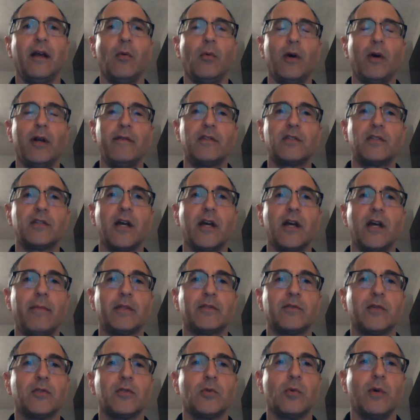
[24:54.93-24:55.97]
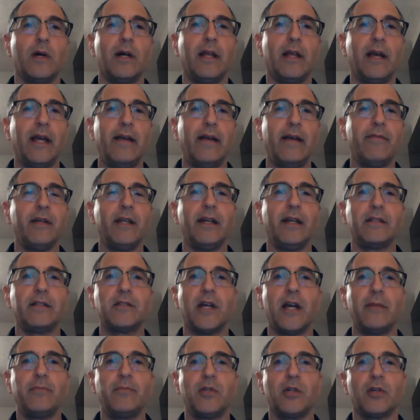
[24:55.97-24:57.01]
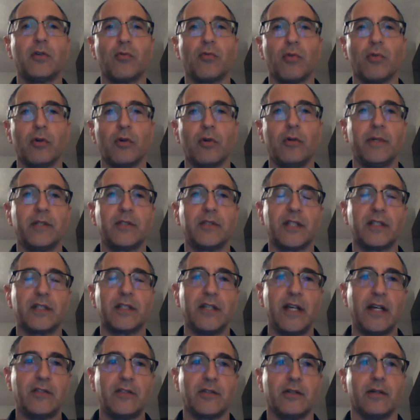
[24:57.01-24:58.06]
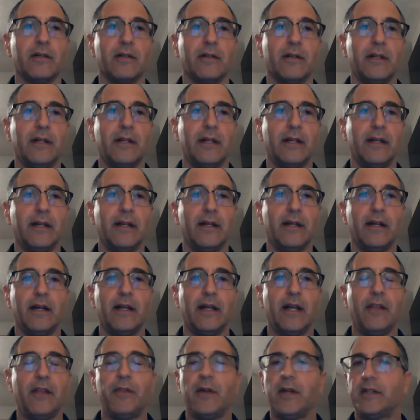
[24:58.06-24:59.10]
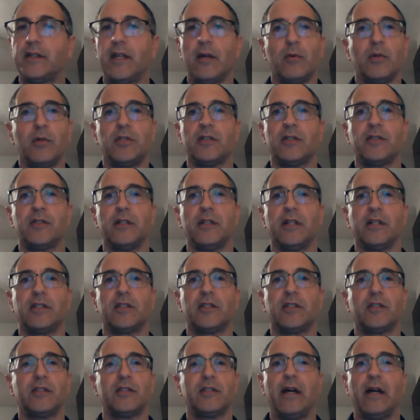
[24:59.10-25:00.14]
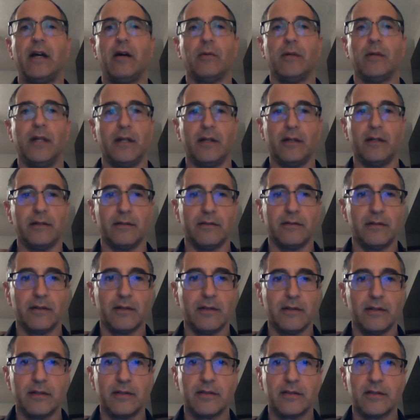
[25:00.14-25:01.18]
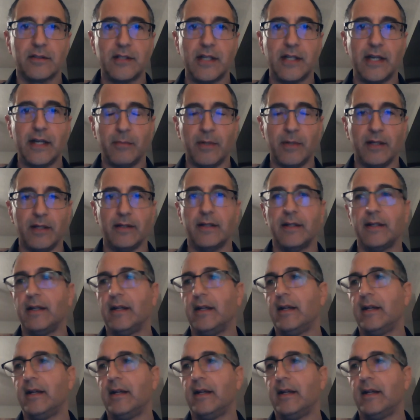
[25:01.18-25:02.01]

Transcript: And one of his comments was, well, I haven't had time to groom a successor. And I thought that was just an astounding statement.